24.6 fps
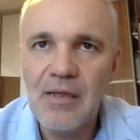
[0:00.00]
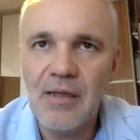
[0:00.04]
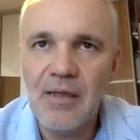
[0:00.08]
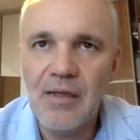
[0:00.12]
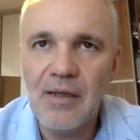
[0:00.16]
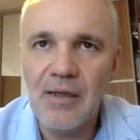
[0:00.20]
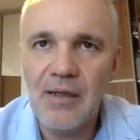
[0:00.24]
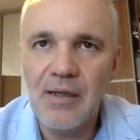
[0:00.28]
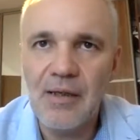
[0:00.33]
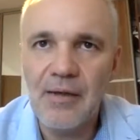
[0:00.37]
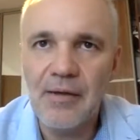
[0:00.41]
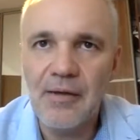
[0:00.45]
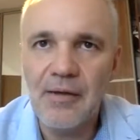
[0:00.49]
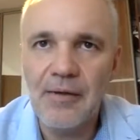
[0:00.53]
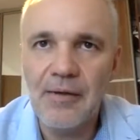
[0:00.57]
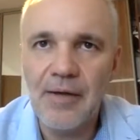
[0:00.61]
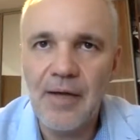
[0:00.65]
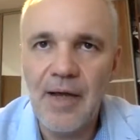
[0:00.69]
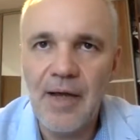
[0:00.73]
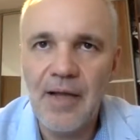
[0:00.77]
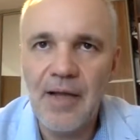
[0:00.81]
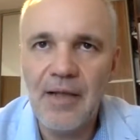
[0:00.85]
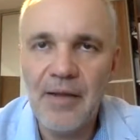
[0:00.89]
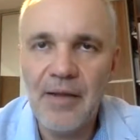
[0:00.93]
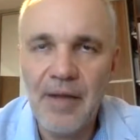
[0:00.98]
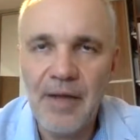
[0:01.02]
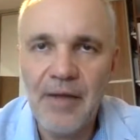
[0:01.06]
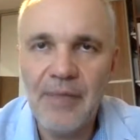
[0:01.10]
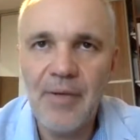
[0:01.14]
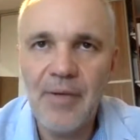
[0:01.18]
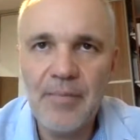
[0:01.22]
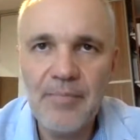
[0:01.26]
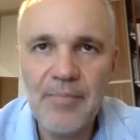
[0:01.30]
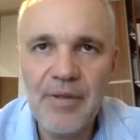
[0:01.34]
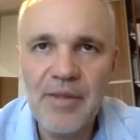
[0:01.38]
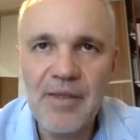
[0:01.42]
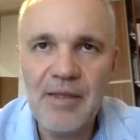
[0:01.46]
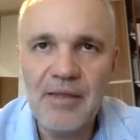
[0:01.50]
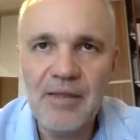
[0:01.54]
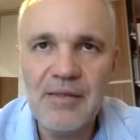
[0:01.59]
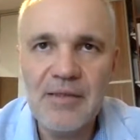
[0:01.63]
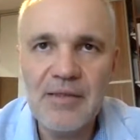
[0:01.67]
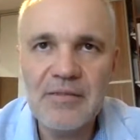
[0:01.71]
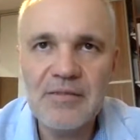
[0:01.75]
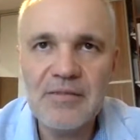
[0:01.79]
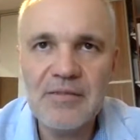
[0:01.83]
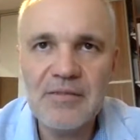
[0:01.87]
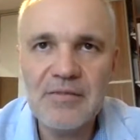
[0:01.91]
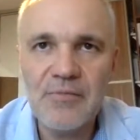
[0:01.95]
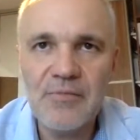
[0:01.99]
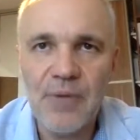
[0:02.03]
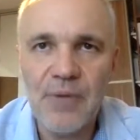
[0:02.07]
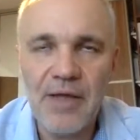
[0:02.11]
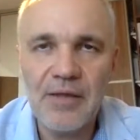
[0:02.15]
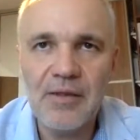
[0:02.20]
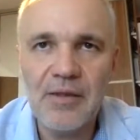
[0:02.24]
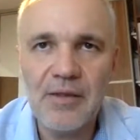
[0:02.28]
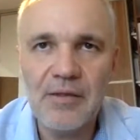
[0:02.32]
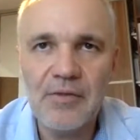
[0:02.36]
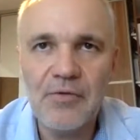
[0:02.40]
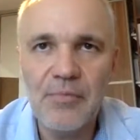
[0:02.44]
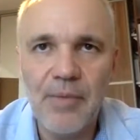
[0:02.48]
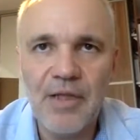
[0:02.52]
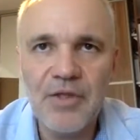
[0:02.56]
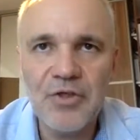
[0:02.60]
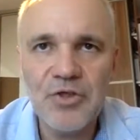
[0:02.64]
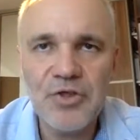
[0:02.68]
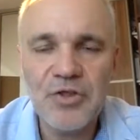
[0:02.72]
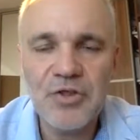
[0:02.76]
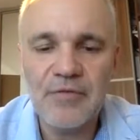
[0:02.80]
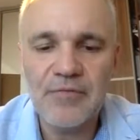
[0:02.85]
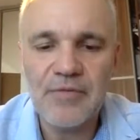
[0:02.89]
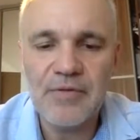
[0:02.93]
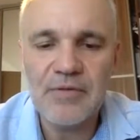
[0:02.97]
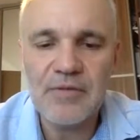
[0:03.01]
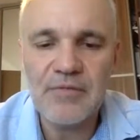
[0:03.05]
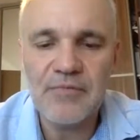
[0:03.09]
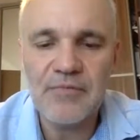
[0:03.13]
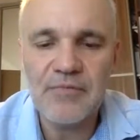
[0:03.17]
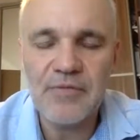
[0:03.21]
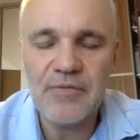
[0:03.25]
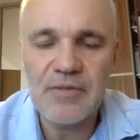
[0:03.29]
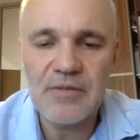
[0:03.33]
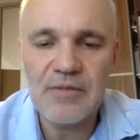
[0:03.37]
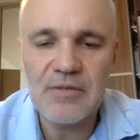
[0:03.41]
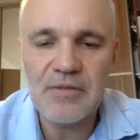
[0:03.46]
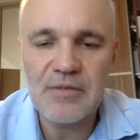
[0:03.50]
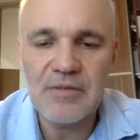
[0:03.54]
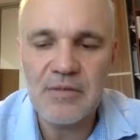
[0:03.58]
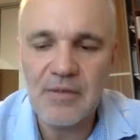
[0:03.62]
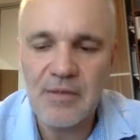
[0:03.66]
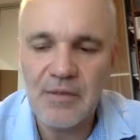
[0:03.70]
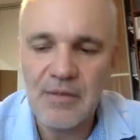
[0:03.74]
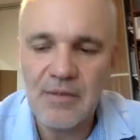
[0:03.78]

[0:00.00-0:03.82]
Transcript: I remember that this one that you mentioned was